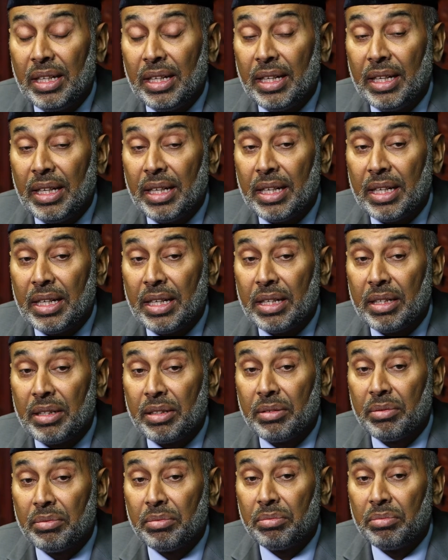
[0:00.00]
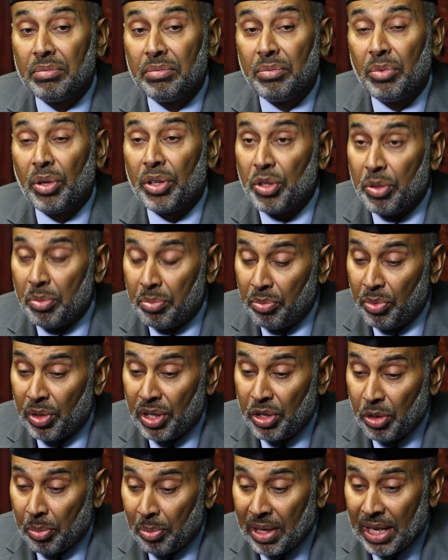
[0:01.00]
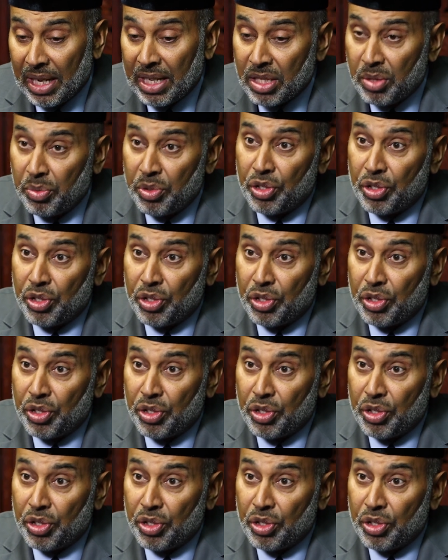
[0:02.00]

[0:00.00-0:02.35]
what are your plans?